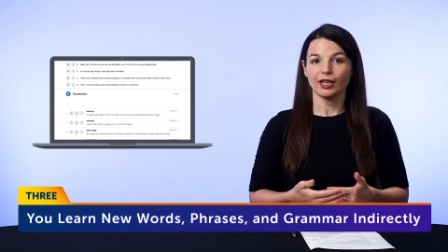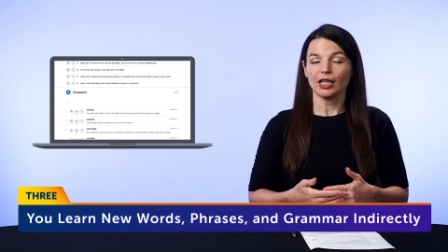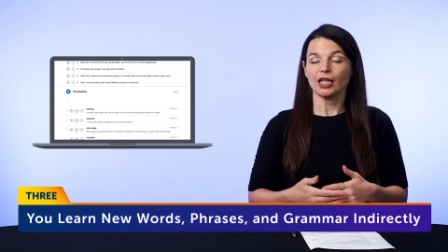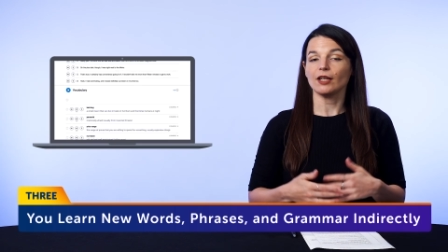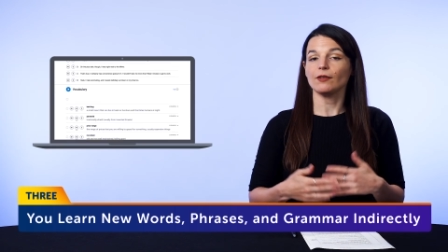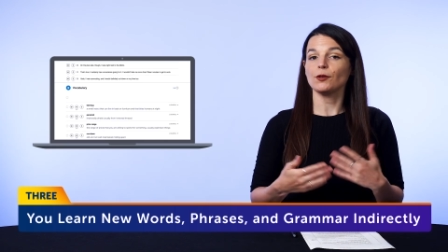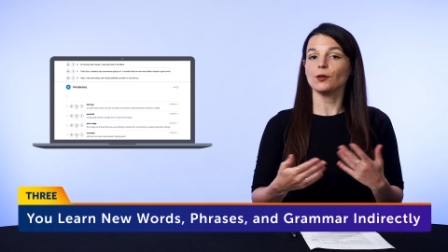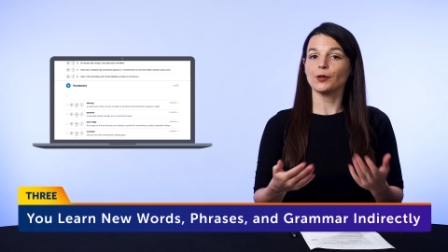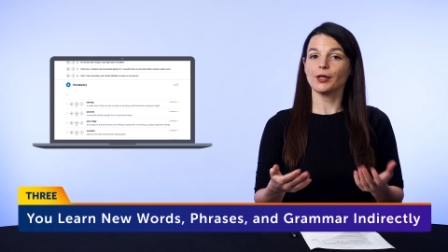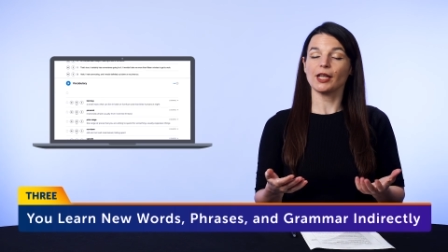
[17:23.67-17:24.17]

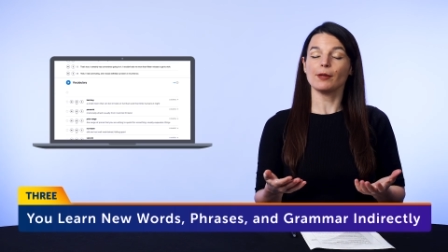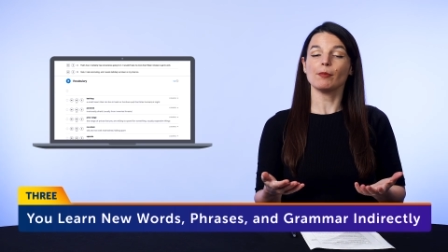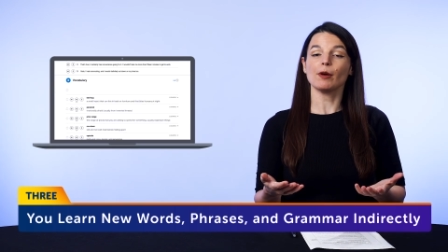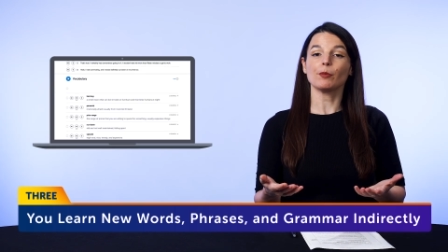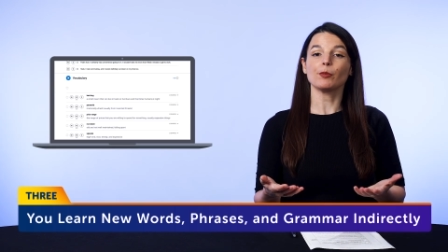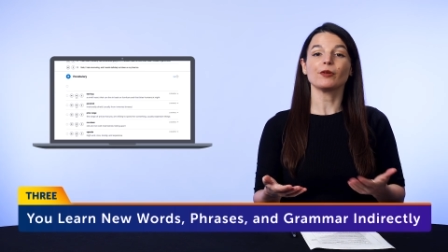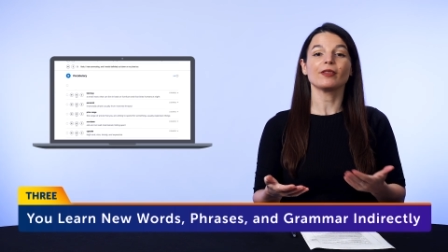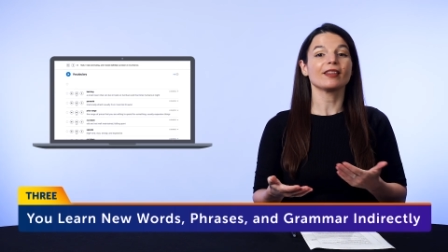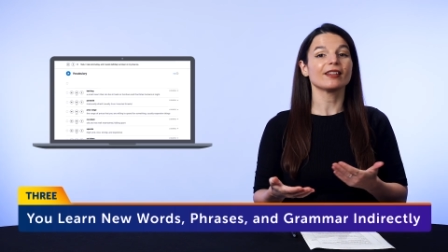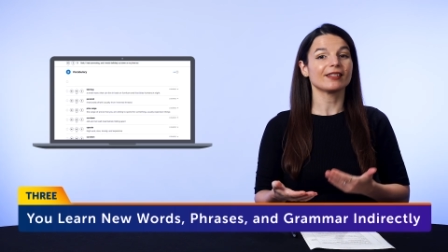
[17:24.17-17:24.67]
If you keep up
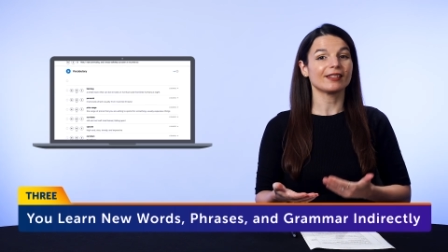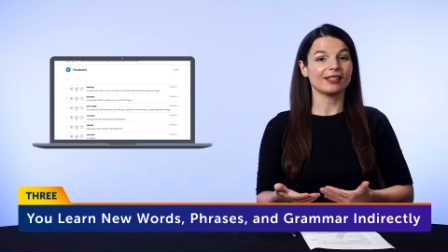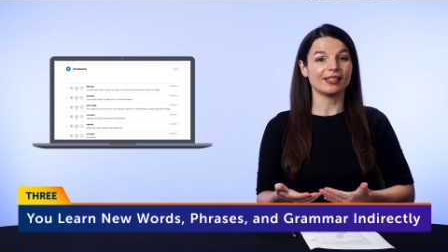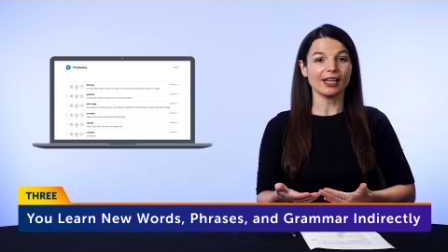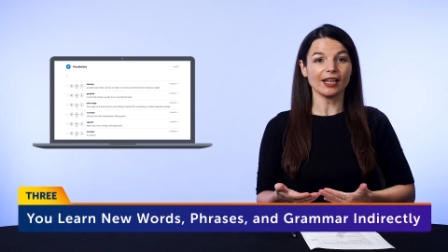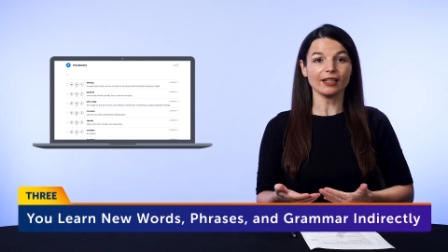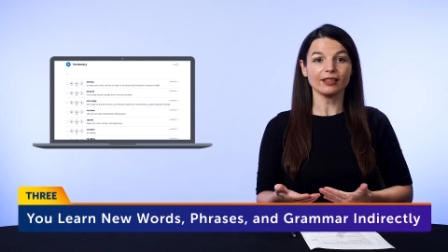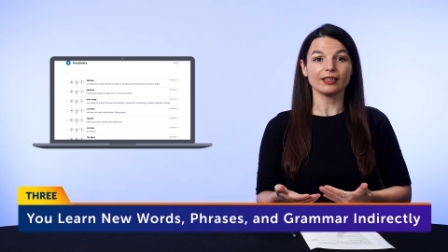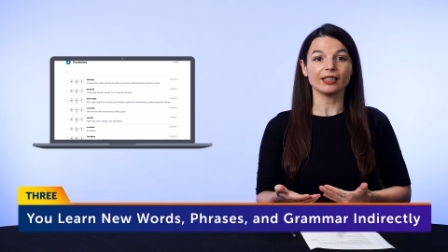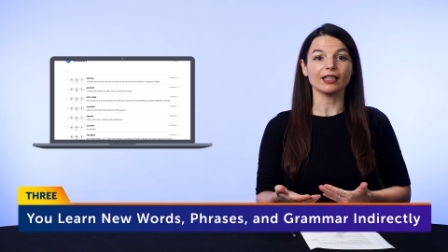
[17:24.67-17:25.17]
with this
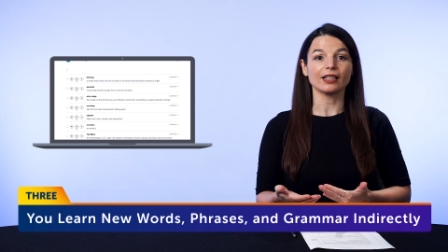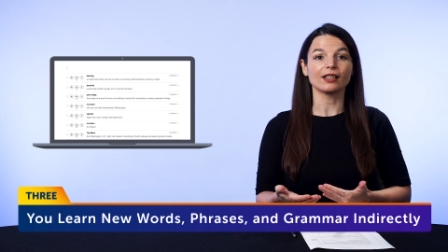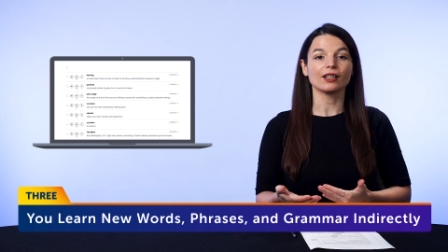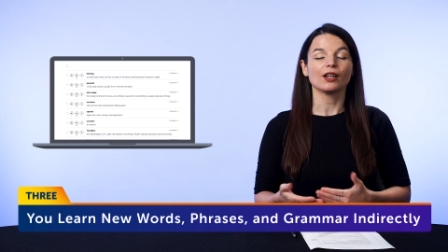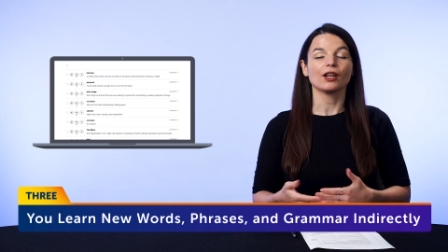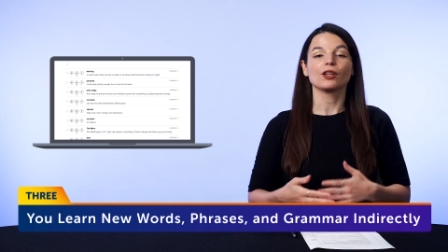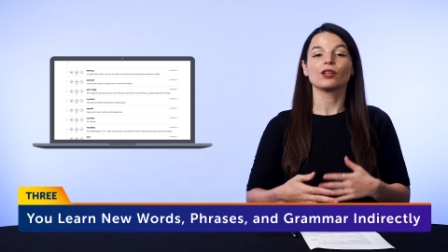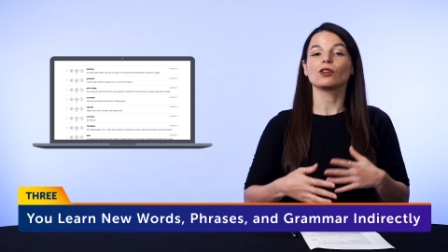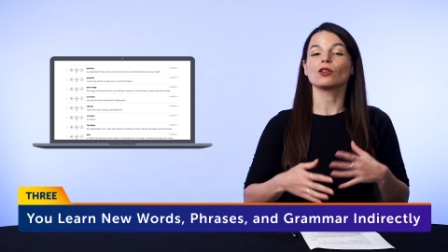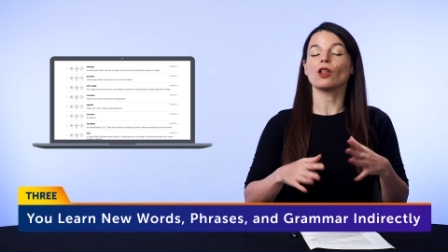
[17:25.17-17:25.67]
daily,
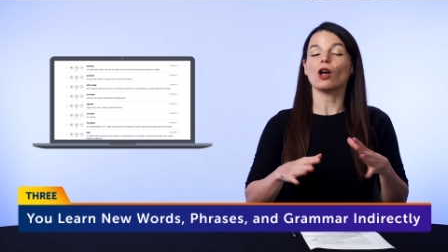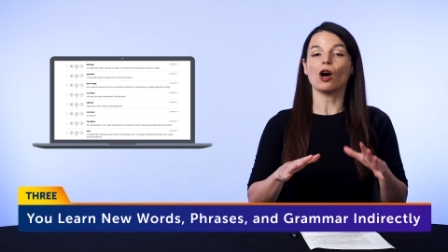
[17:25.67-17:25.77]
you'll